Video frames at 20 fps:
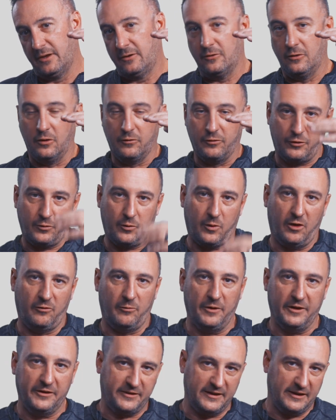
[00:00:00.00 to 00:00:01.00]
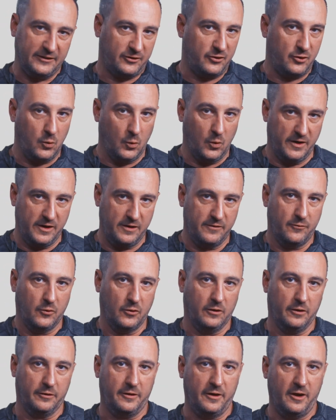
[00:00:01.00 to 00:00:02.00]
Over 12 months, that's
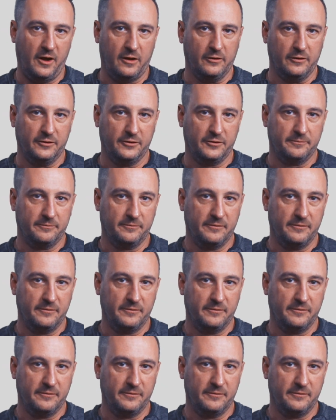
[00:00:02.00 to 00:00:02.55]
$2,400.